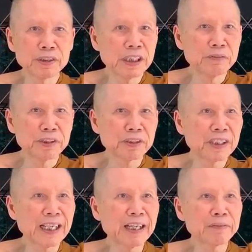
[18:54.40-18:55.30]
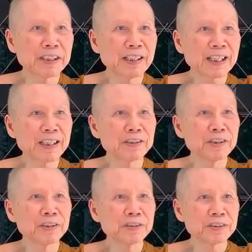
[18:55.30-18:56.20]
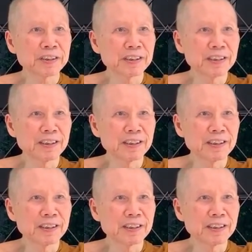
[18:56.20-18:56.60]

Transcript: If you don't have it, how can you use it?